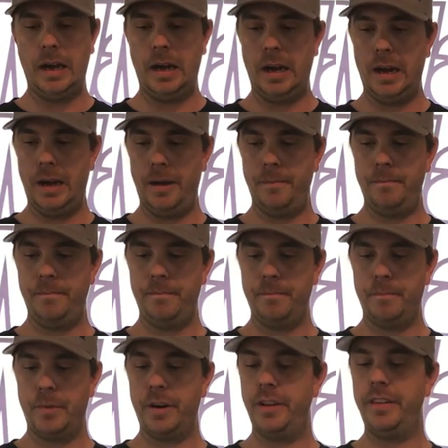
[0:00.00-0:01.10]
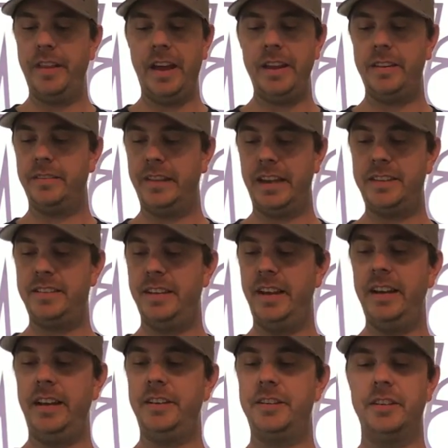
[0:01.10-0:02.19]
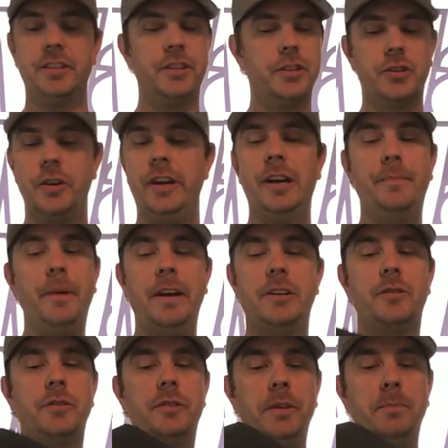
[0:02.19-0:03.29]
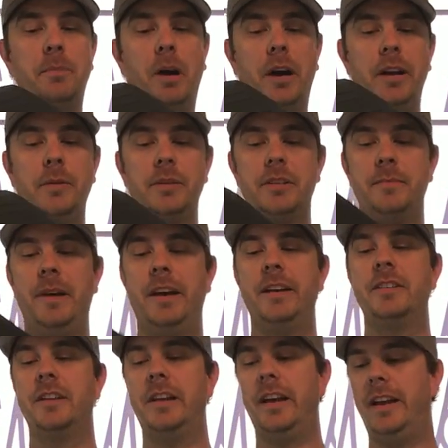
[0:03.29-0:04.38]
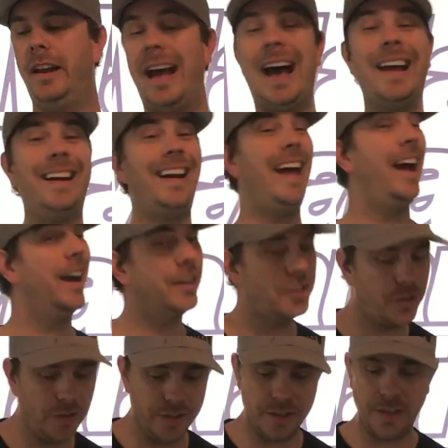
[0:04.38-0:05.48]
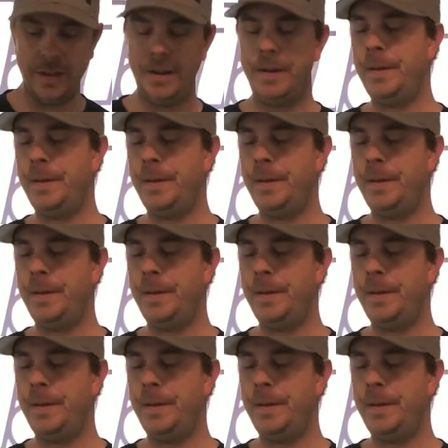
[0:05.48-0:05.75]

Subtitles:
But other than that, that's it. It's just a straight up Xtra Speed body with some added extras.